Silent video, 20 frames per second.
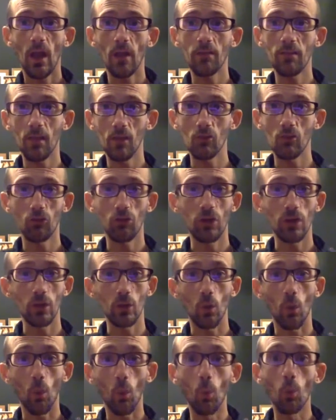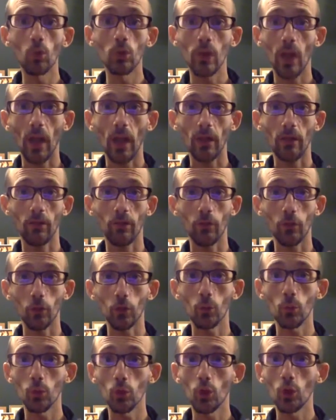essentially all decks that
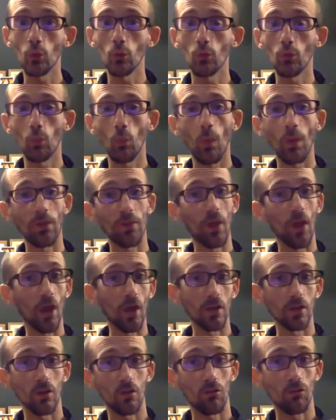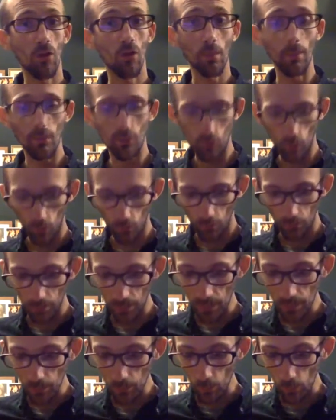you use, the way that I describe it to other
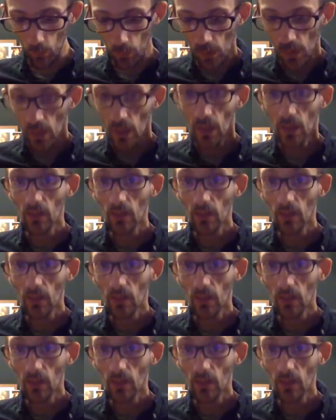people,